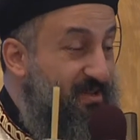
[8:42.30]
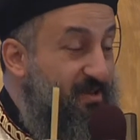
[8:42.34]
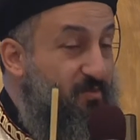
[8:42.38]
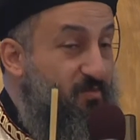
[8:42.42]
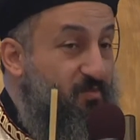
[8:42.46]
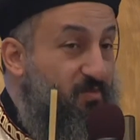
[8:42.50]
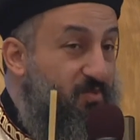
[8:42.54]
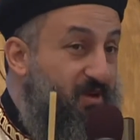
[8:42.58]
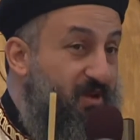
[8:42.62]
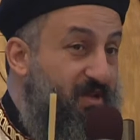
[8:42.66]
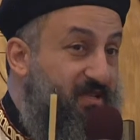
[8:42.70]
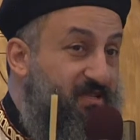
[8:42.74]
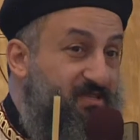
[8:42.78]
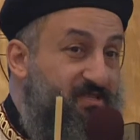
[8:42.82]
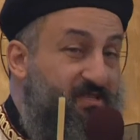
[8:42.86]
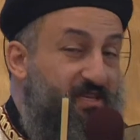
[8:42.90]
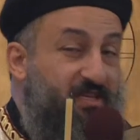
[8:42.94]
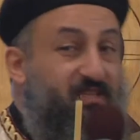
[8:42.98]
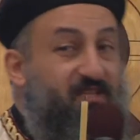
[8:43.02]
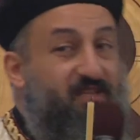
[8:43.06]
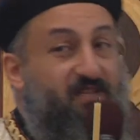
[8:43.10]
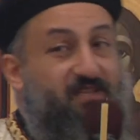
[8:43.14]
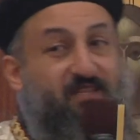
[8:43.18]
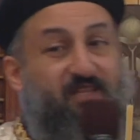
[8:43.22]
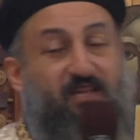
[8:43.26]
Bright
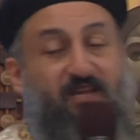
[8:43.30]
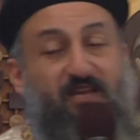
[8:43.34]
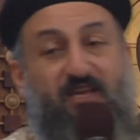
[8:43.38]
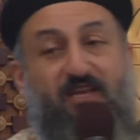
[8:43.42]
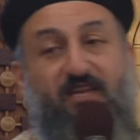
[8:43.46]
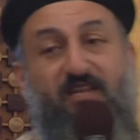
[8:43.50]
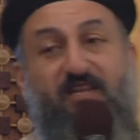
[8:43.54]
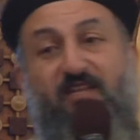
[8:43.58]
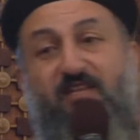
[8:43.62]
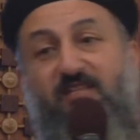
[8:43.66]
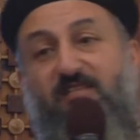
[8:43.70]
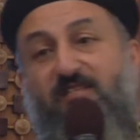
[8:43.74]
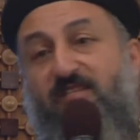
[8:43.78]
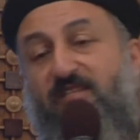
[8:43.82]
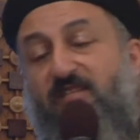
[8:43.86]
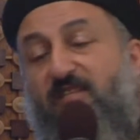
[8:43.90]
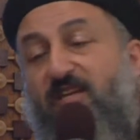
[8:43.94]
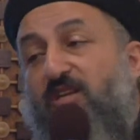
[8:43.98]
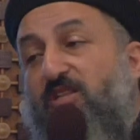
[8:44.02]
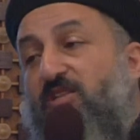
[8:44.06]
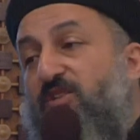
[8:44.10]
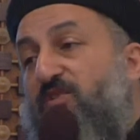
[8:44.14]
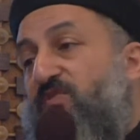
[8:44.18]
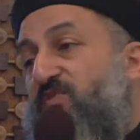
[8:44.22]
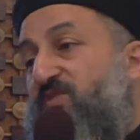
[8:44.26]
Saturday, again, it's a
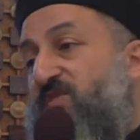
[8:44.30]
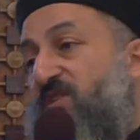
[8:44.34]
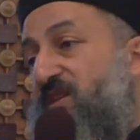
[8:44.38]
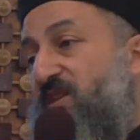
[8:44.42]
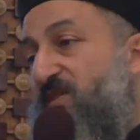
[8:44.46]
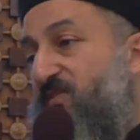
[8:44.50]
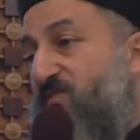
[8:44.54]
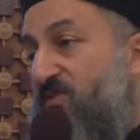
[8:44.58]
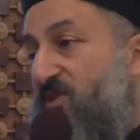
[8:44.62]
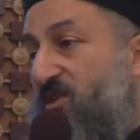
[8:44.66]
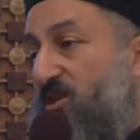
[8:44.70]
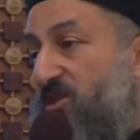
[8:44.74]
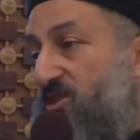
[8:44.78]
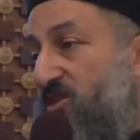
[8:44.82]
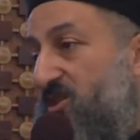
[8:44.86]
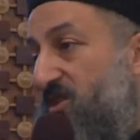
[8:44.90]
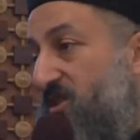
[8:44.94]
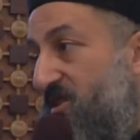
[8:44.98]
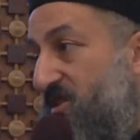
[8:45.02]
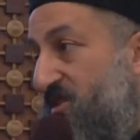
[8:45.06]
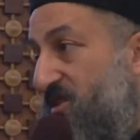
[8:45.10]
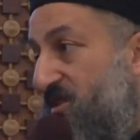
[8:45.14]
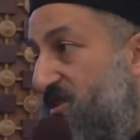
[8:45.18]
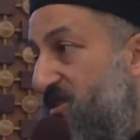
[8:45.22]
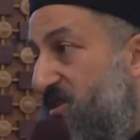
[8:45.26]
night of
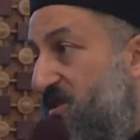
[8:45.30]
celebration.